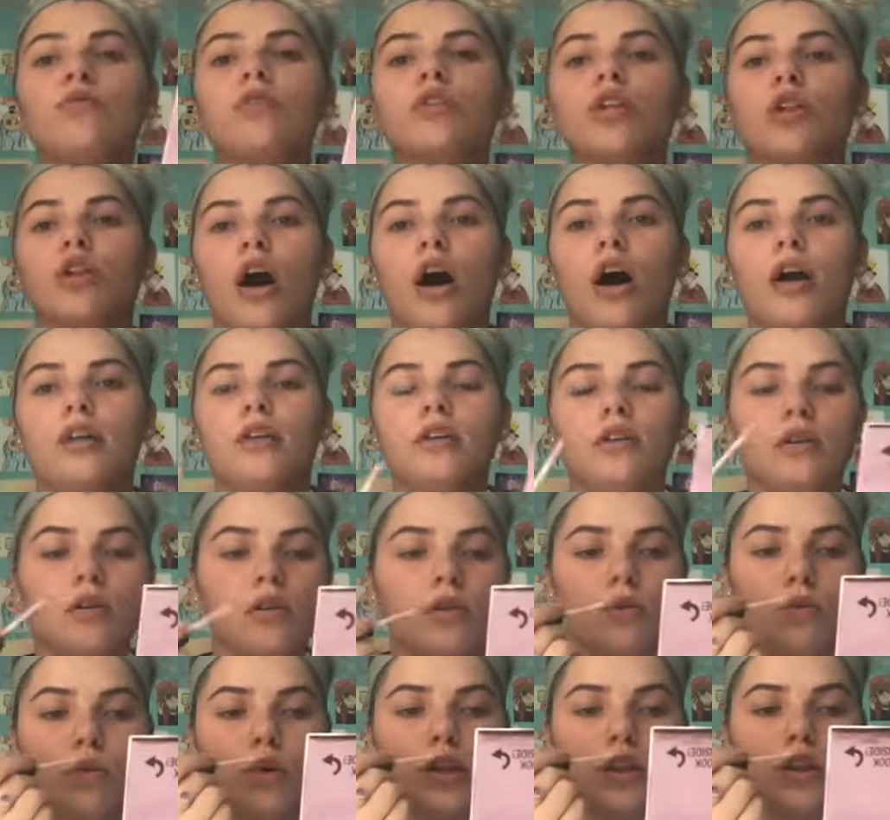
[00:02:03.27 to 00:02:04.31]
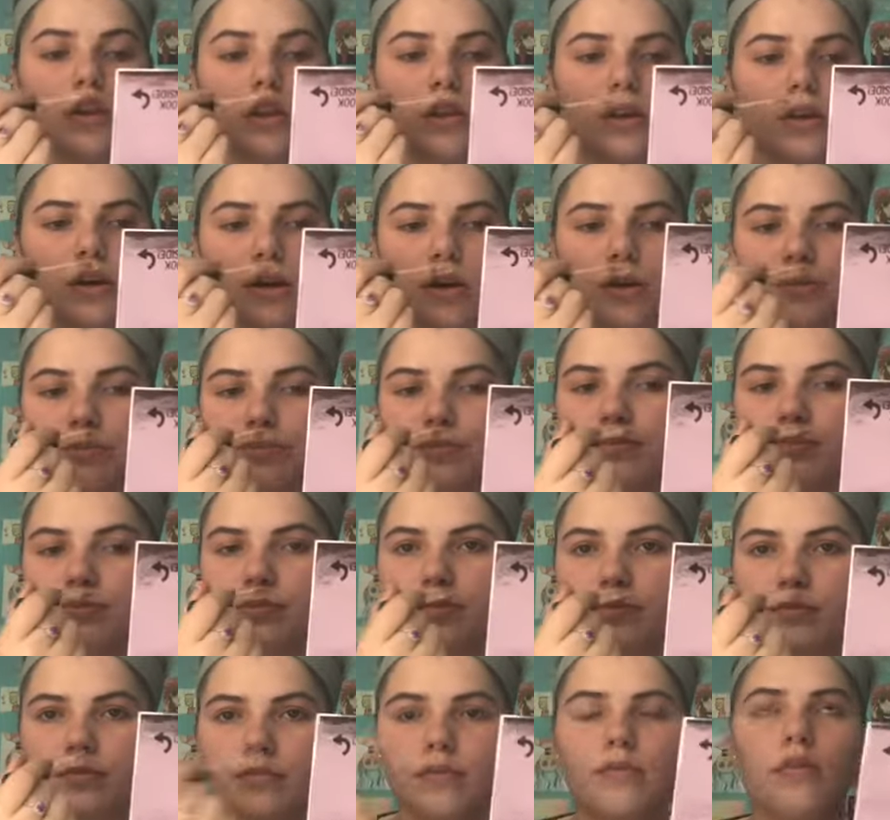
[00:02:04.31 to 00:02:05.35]
this a lot with, um,
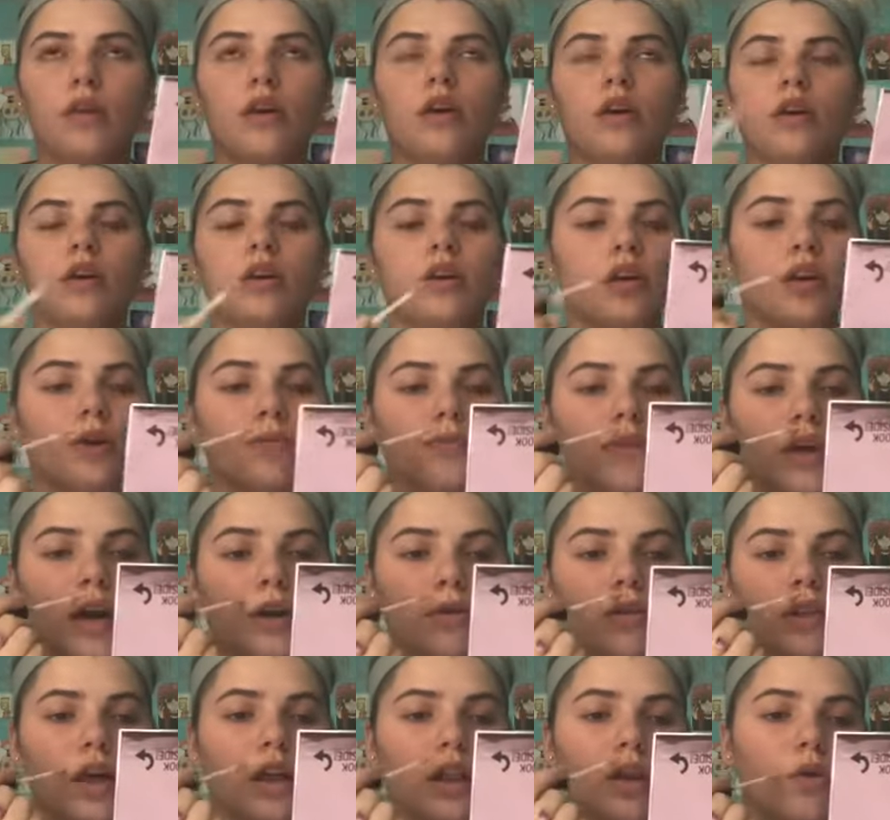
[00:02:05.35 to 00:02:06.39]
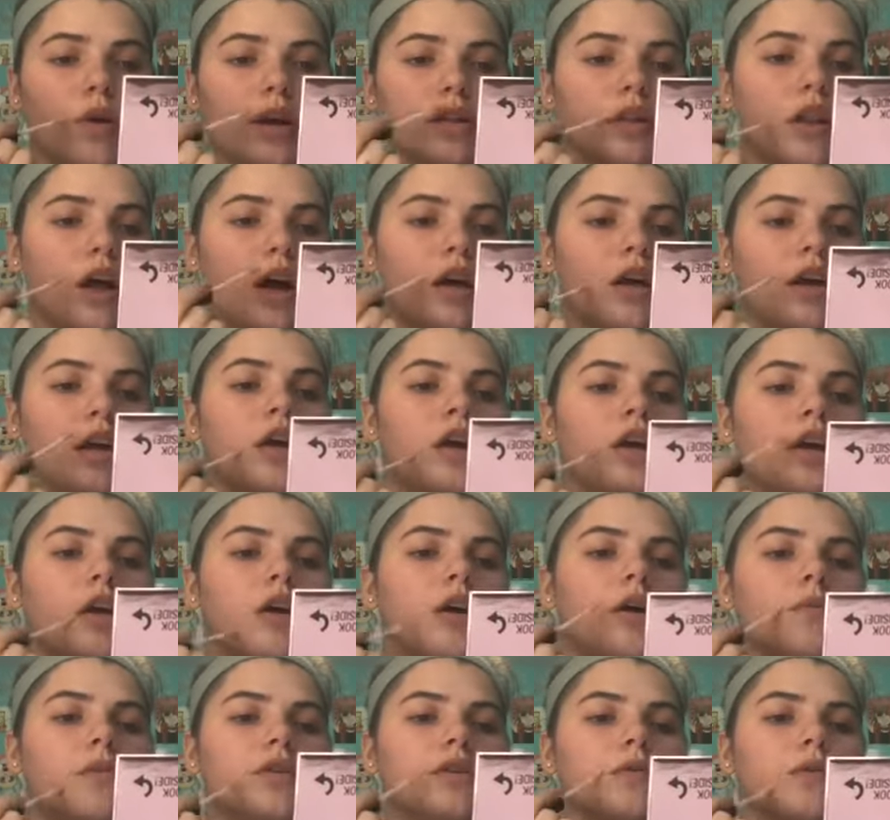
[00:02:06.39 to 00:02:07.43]
you know, I don't like color correct a lot,
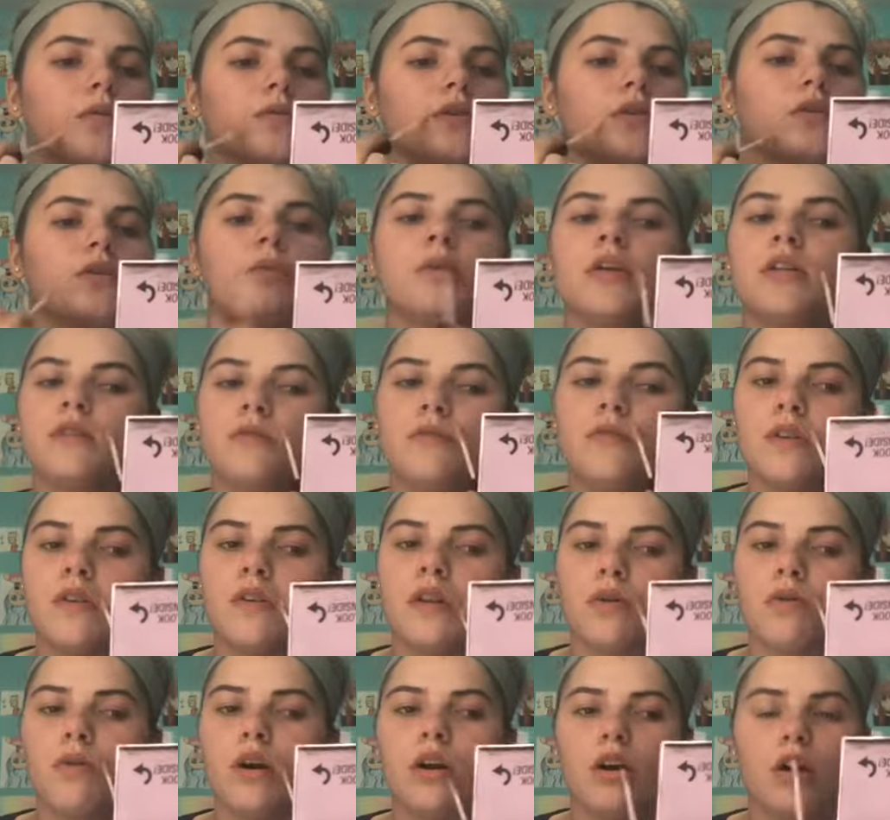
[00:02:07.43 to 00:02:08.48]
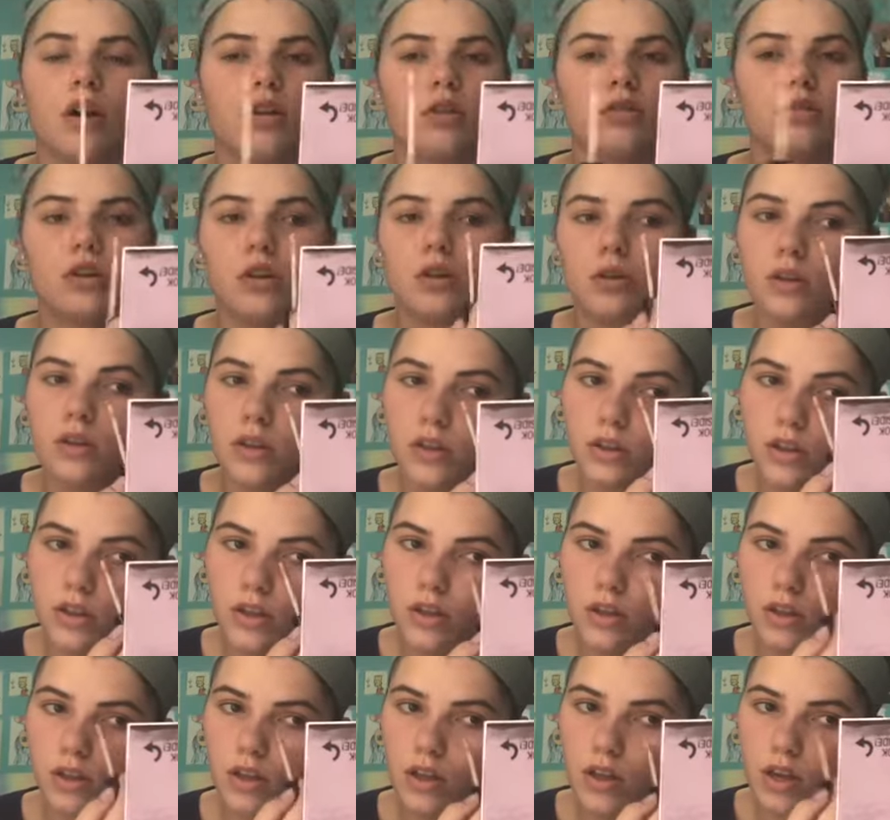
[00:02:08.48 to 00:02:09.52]
but sometimes I do. I mean, it's fun, like, why not, you know?
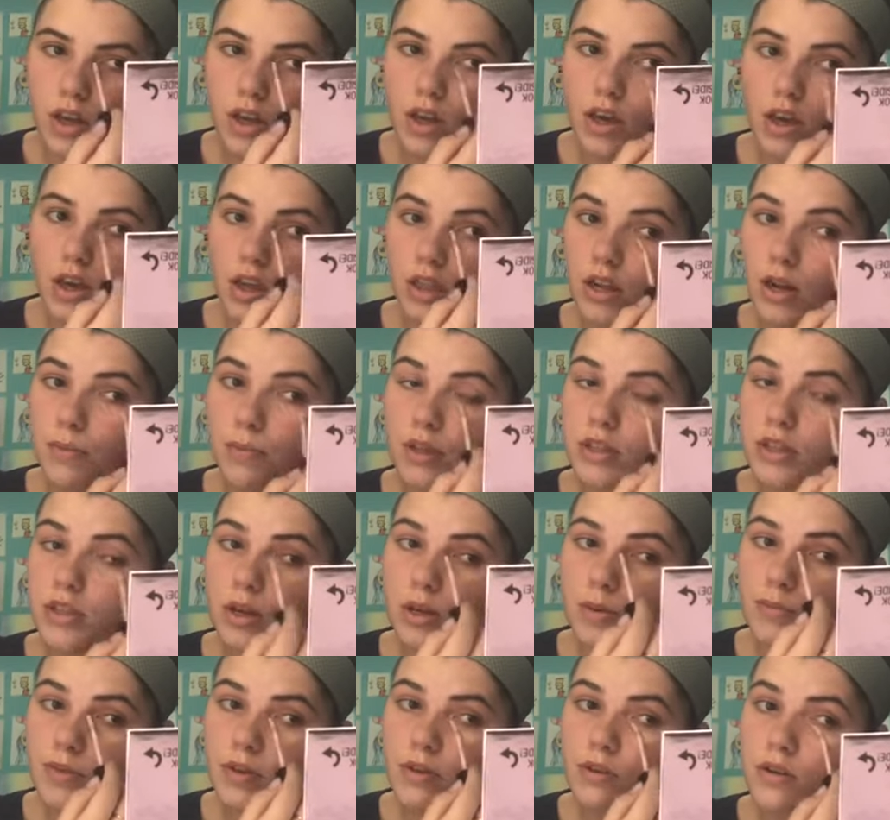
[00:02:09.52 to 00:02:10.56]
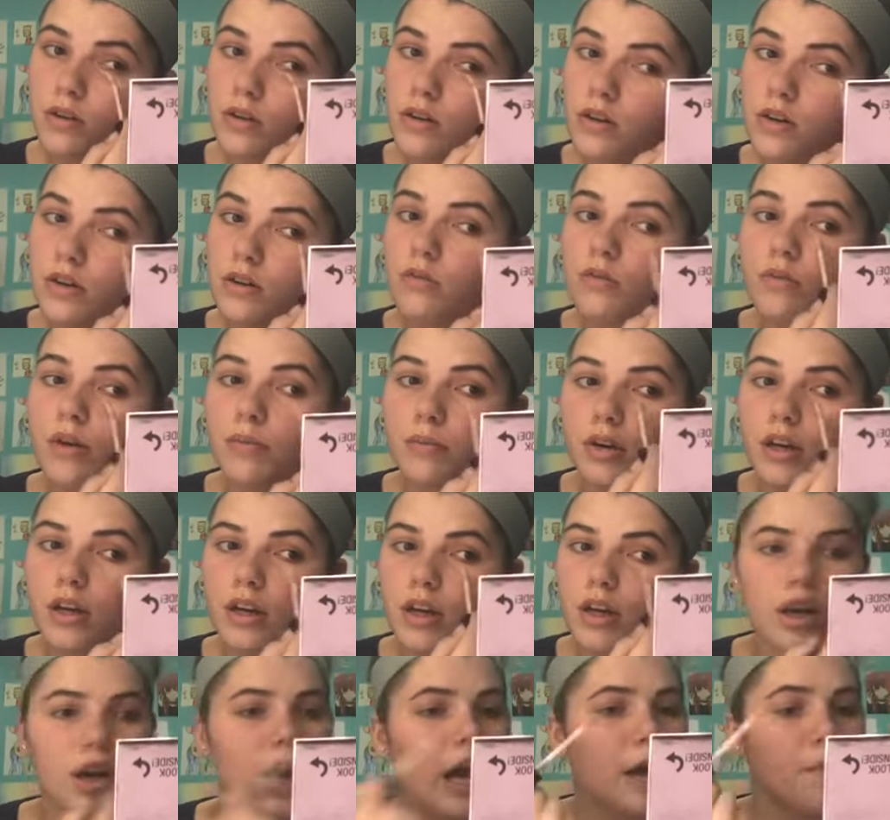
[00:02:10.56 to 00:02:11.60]
Then I put some where my
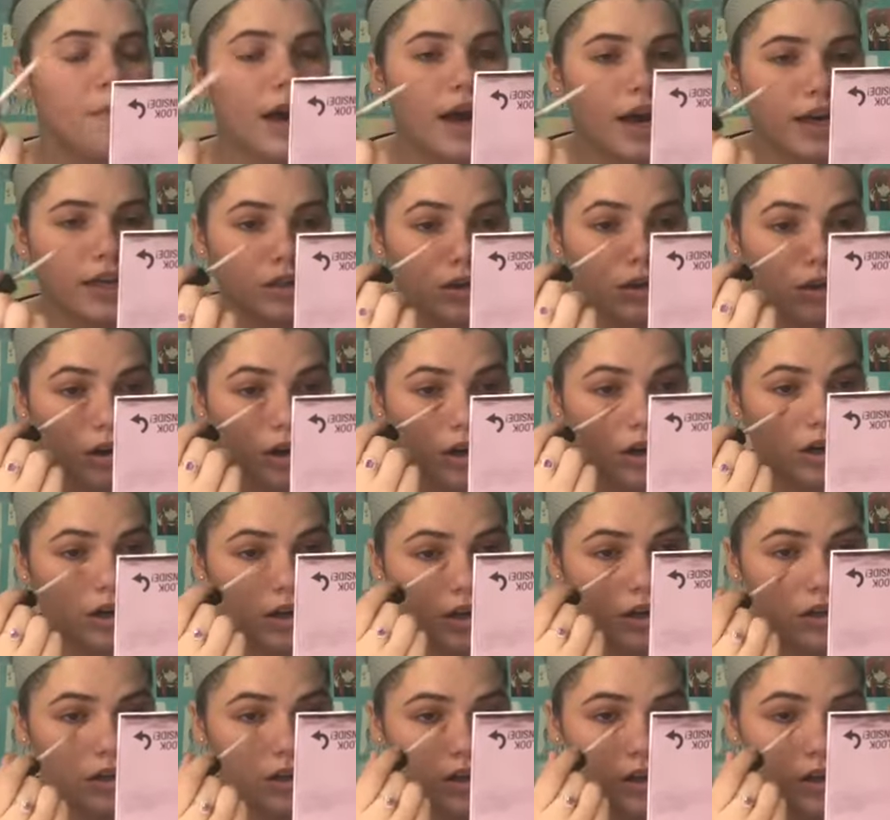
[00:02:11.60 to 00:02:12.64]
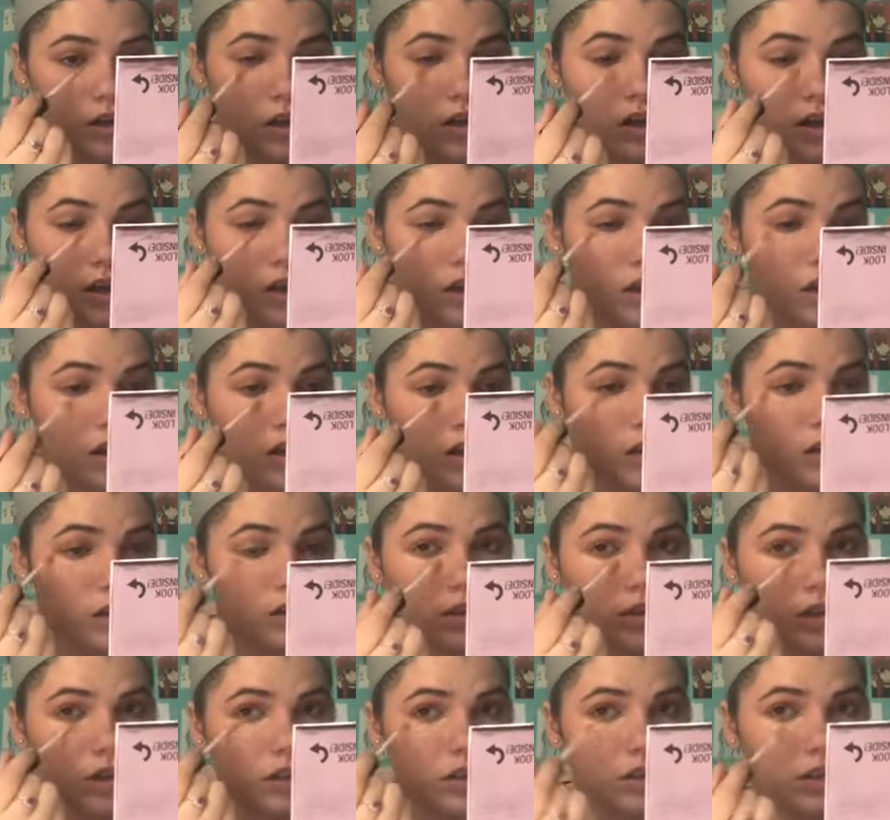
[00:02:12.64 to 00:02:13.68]
eye bags are
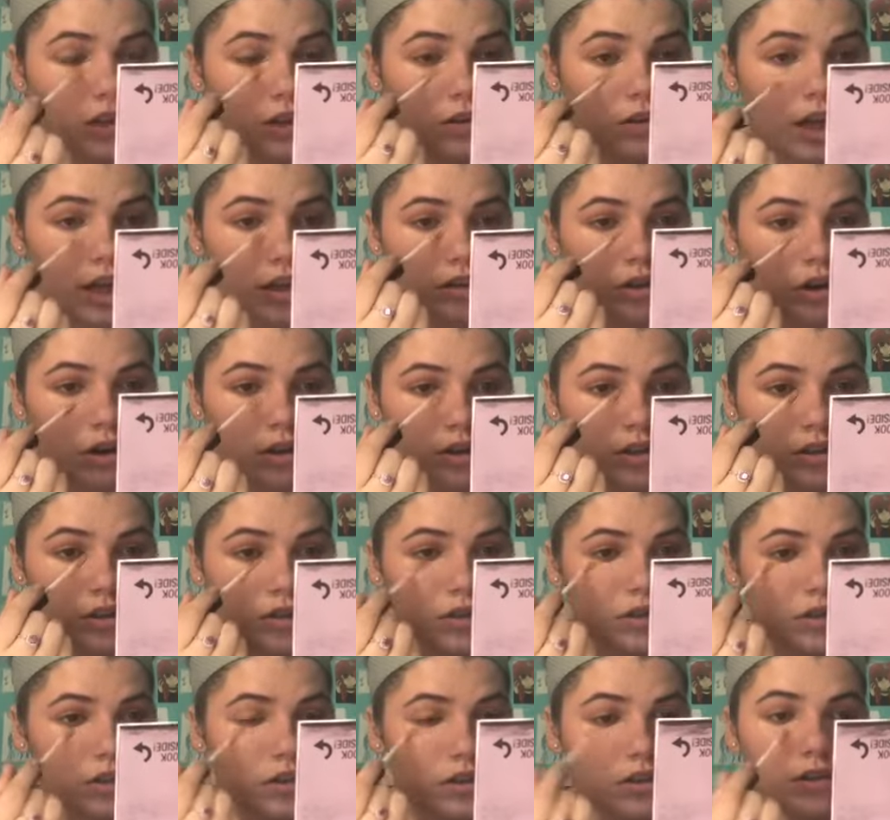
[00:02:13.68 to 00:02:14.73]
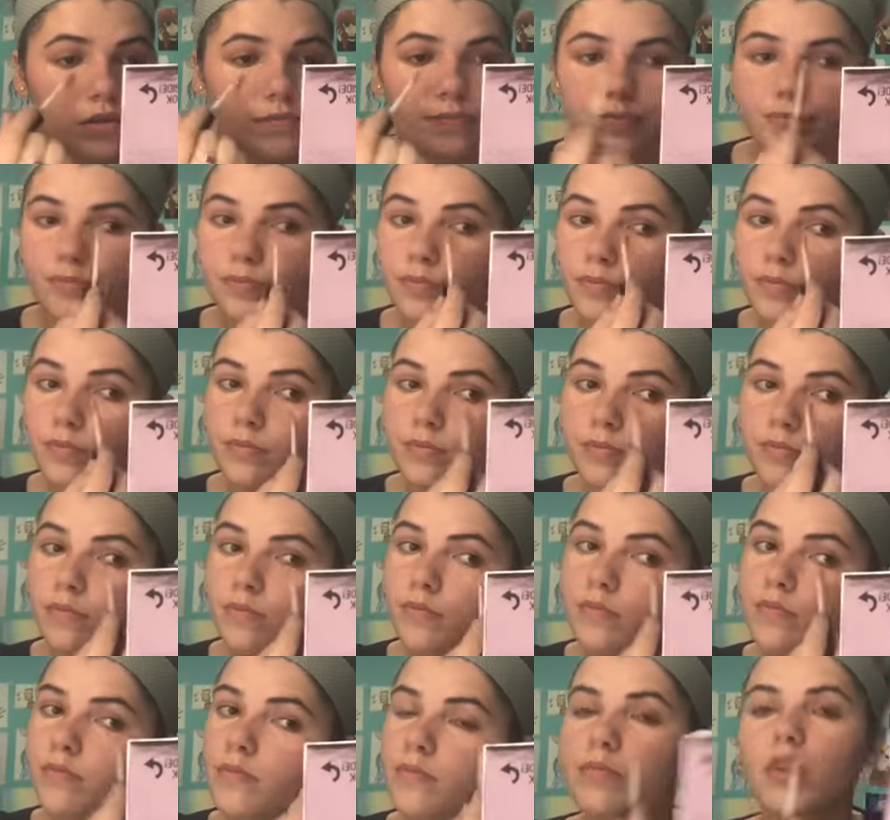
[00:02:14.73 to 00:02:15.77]
to conceal that darkness.
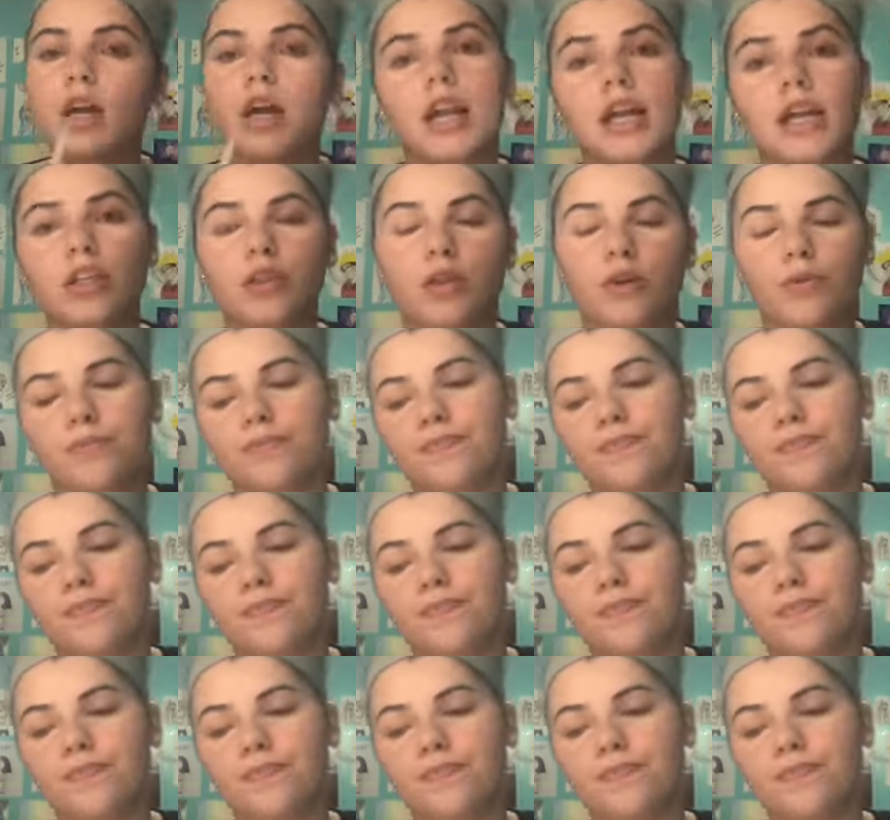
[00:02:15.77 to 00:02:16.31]
Like so.